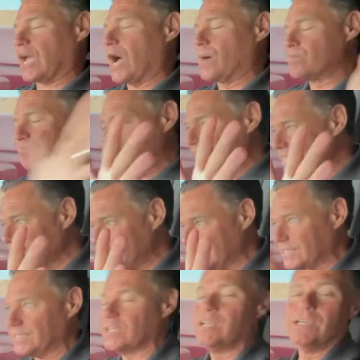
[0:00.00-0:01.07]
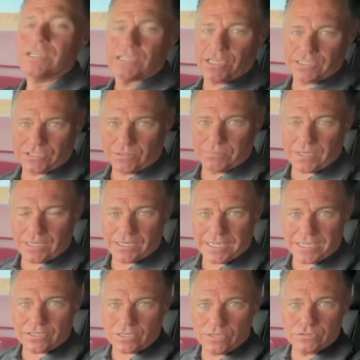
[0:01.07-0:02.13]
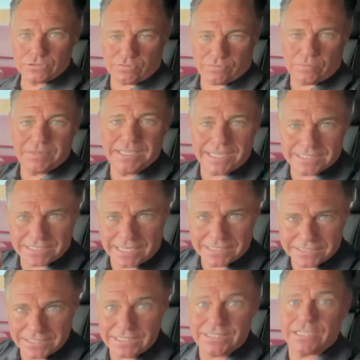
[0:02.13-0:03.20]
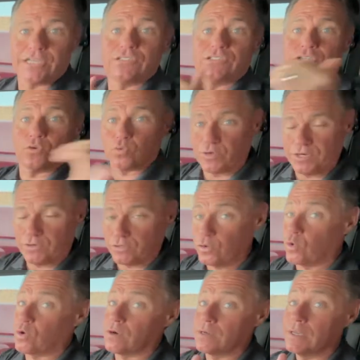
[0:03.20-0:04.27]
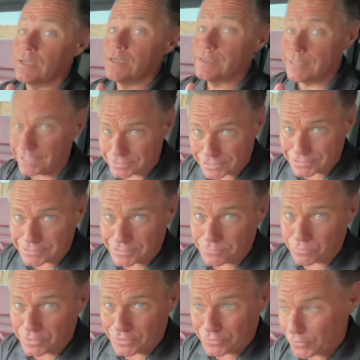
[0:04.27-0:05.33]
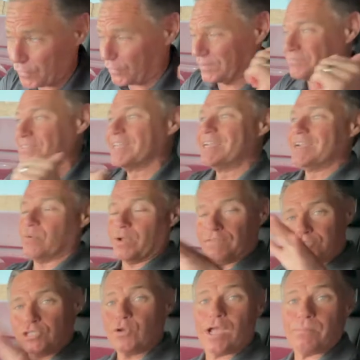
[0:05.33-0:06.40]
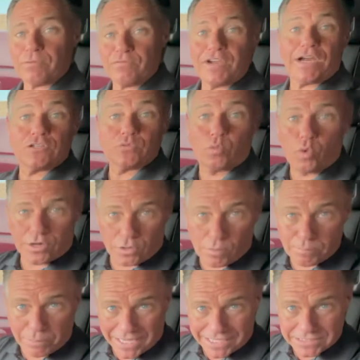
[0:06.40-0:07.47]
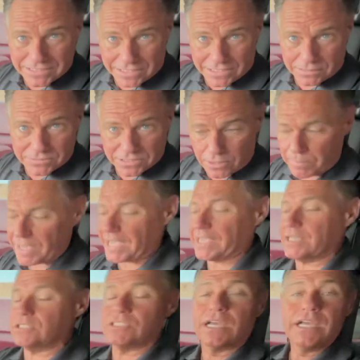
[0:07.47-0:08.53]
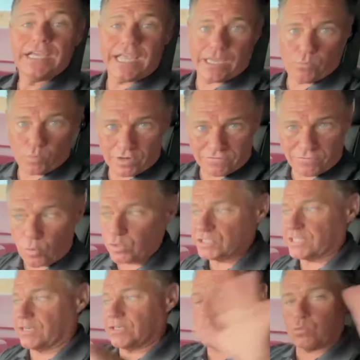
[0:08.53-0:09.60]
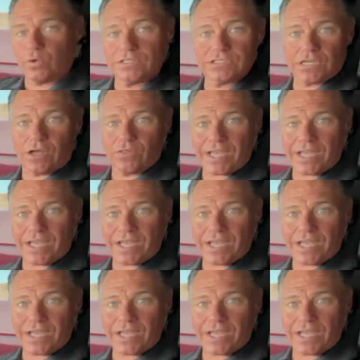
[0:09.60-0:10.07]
amazing custom uh, enclosure from DS18 that goes in the rear door. Yes, I said rear door. We have two amplifiers, one on bass that comes in the package, and one four channel that runs all the